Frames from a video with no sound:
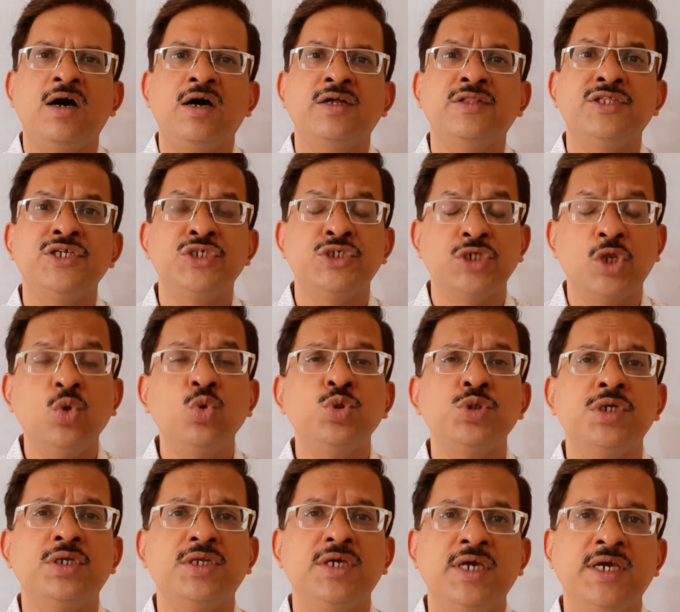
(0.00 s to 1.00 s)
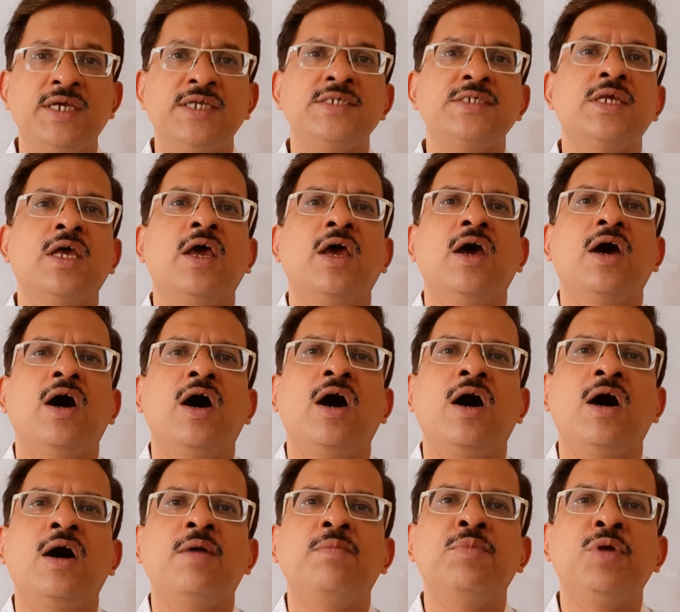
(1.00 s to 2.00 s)
the solution is
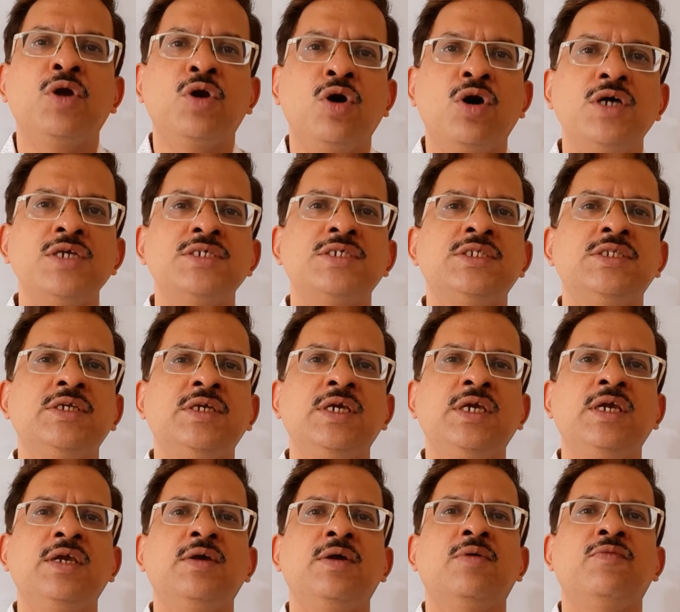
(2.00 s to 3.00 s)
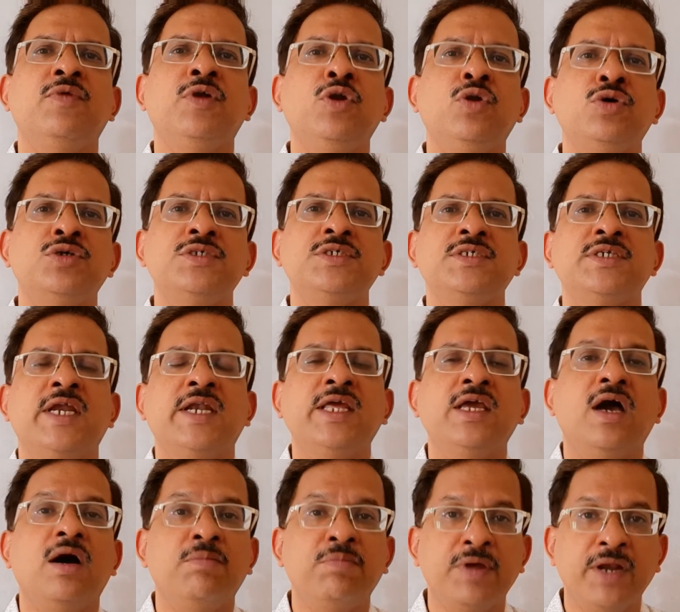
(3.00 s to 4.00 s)
because the Windows is getting
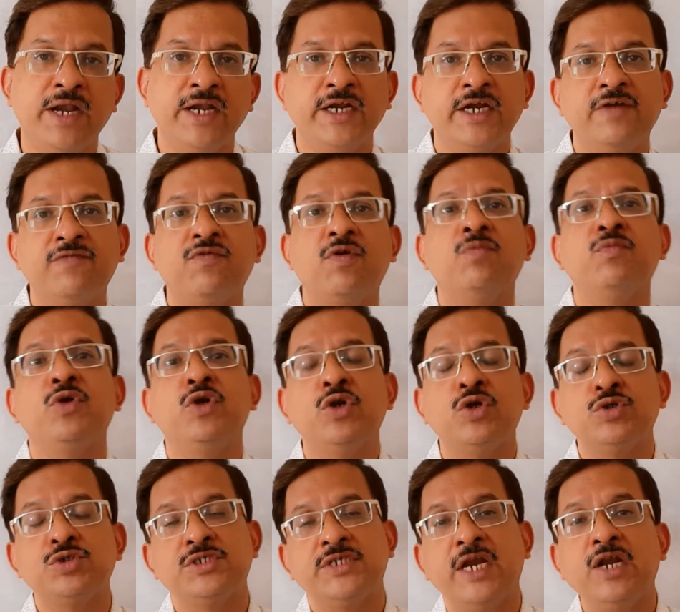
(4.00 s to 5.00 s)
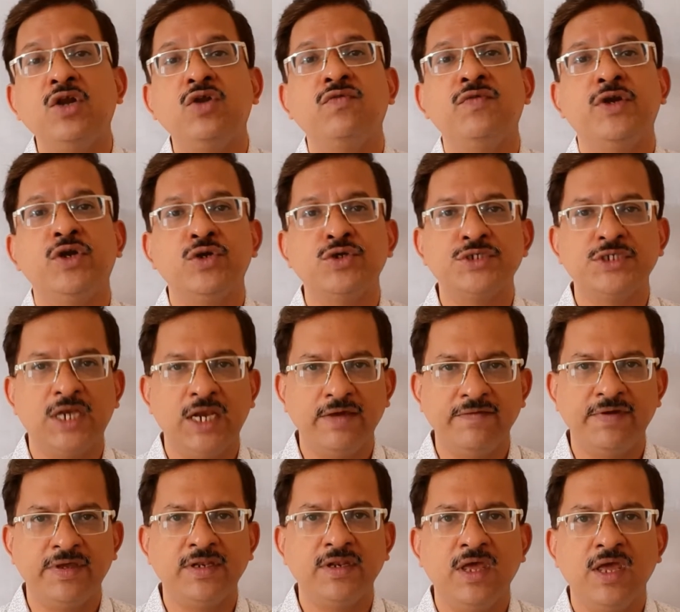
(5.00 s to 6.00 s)
upgraded from Windows 10 to Windows
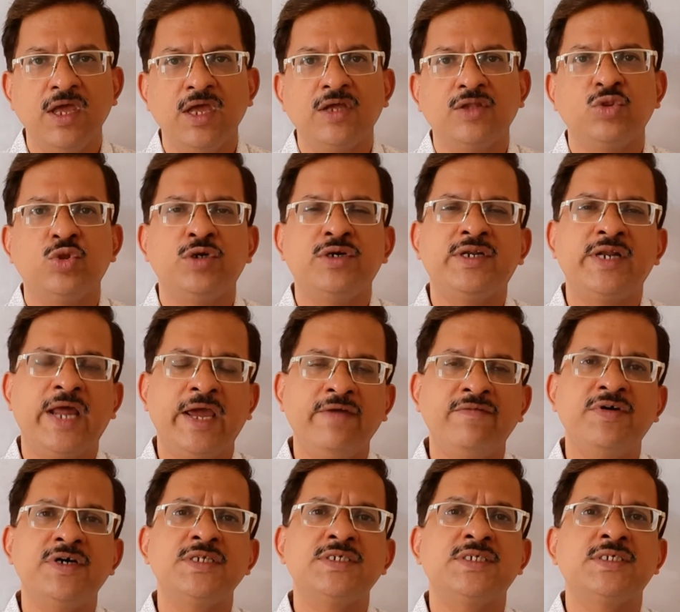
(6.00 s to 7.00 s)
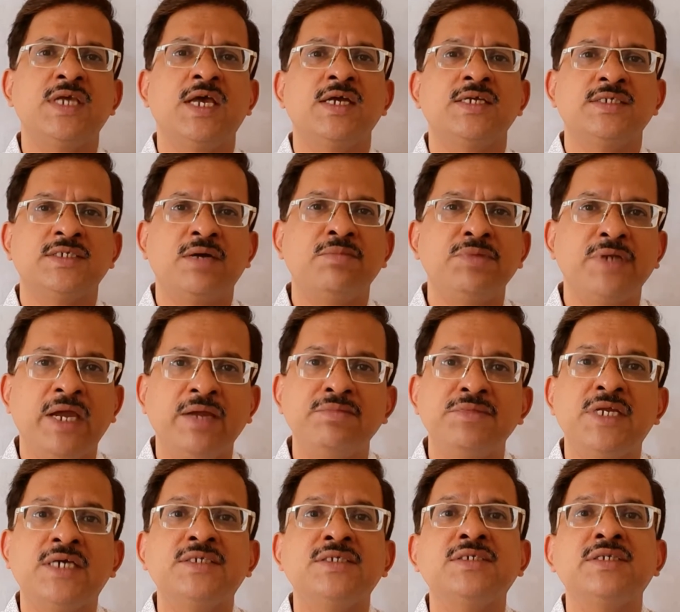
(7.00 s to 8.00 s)
11, the drivers sometimes
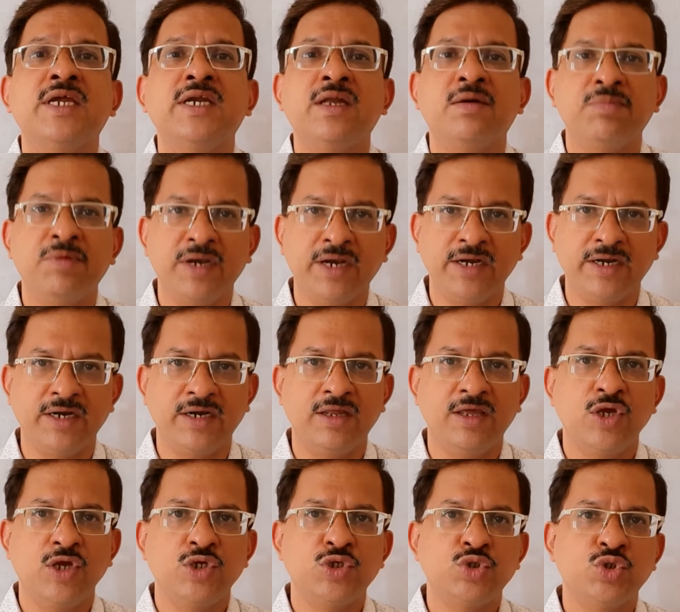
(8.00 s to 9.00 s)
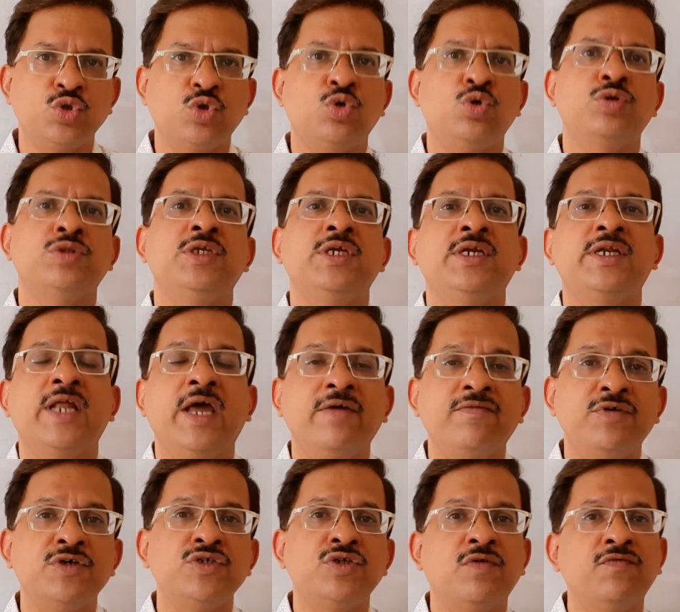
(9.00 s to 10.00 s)
doesn't get upgraded. So the
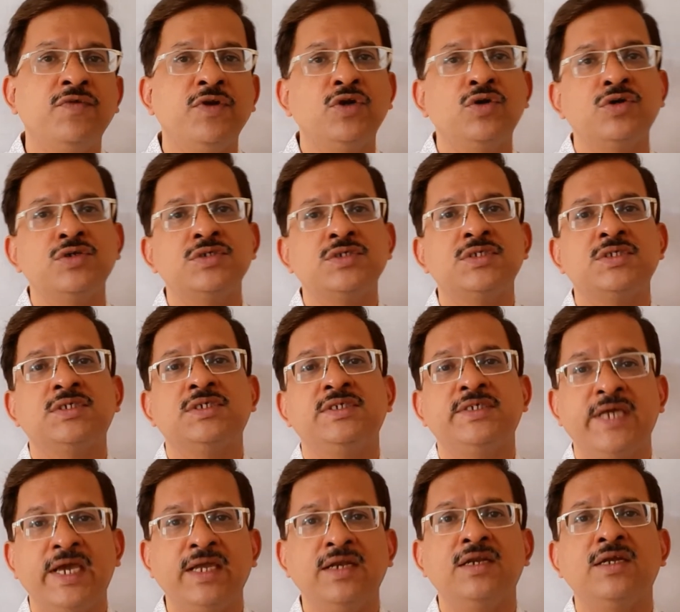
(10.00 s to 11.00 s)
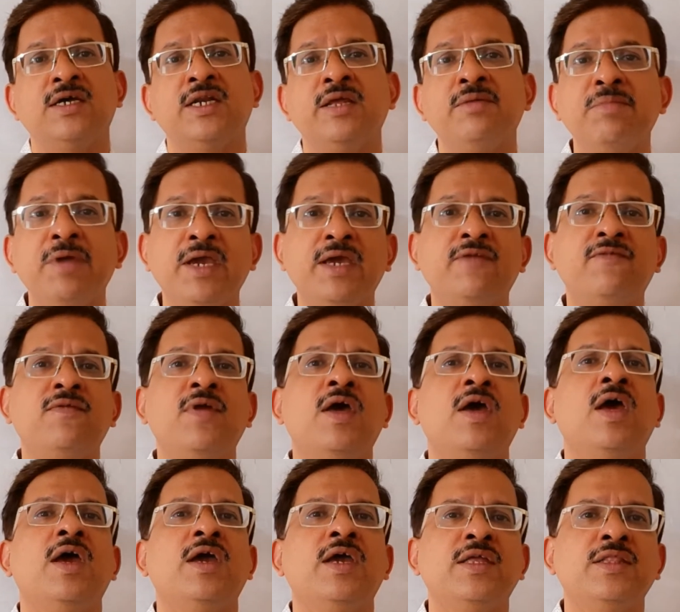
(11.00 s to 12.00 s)
drivers of Windows 10 remain
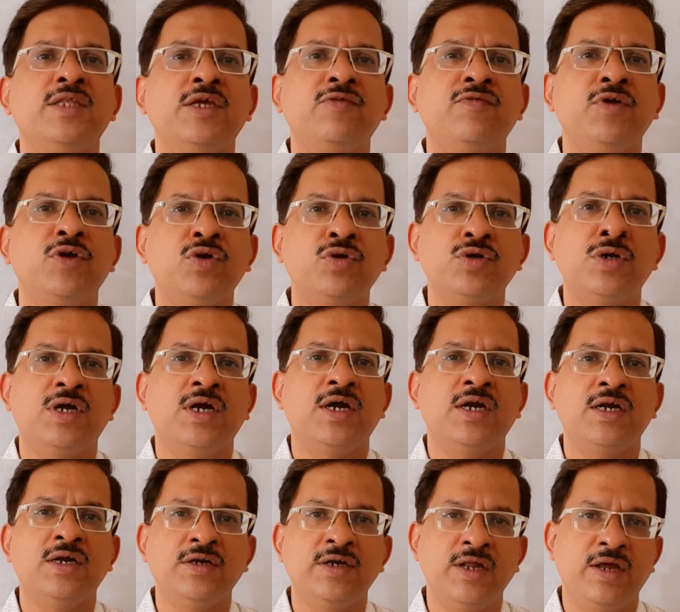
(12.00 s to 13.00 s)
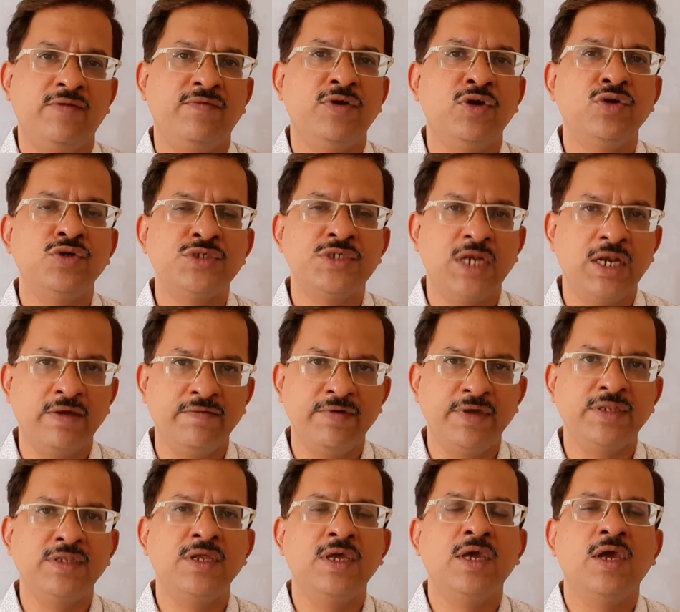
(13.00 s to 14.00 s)
in the Windows 11
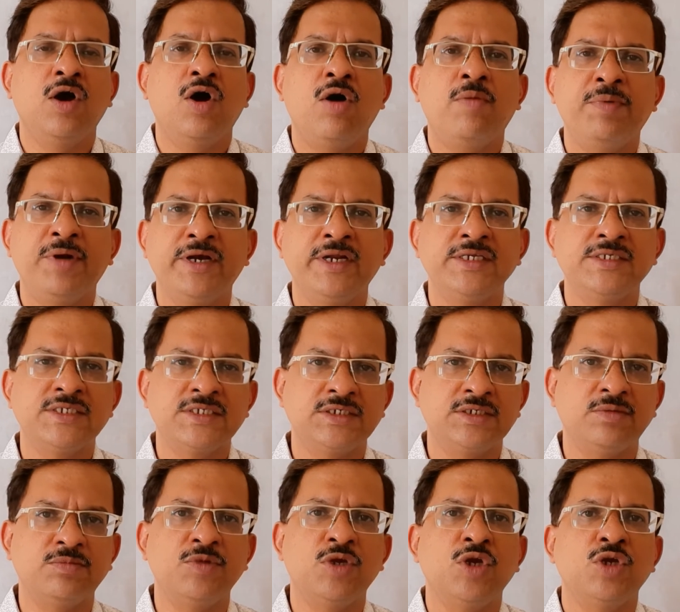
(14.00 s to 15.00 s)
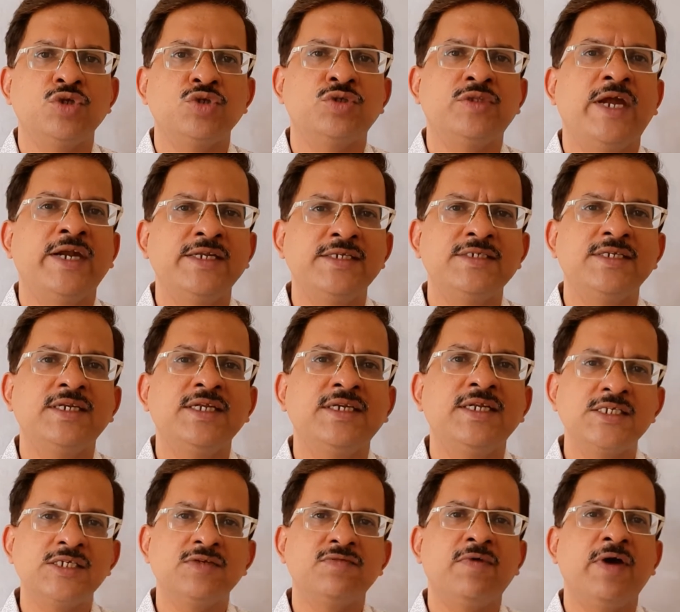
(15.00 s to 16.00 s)
operating system. So that is the
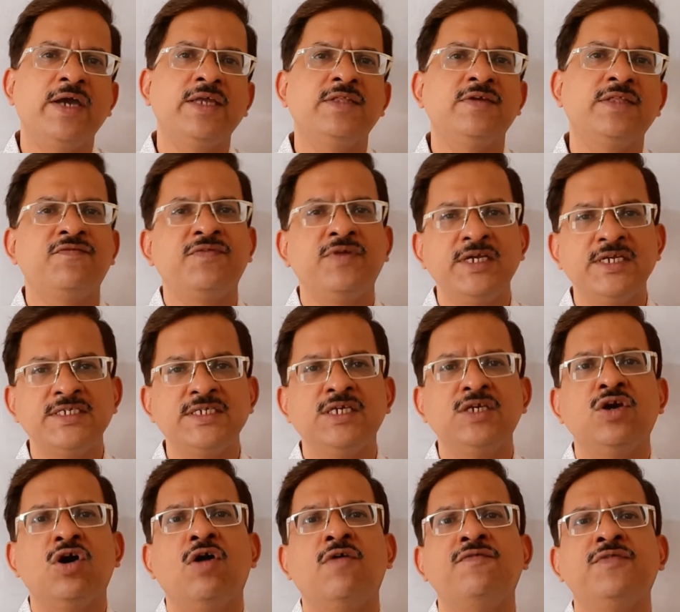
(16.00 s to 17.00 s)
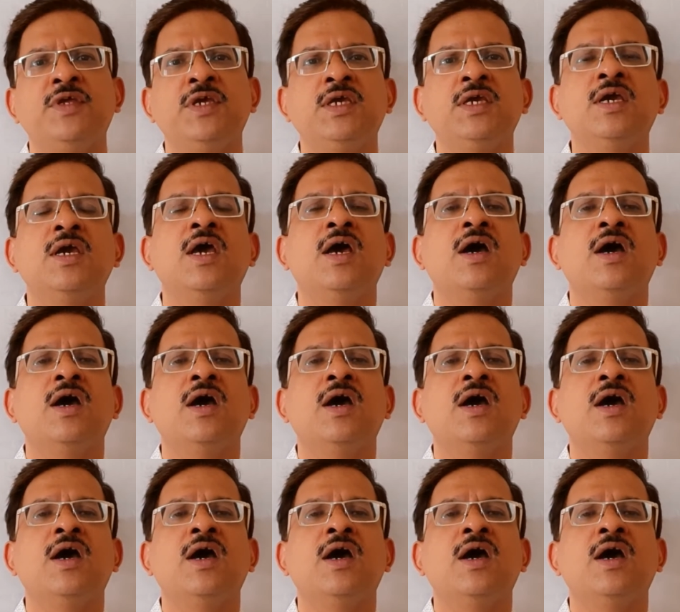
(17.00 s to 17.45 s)
reason why the freezing of the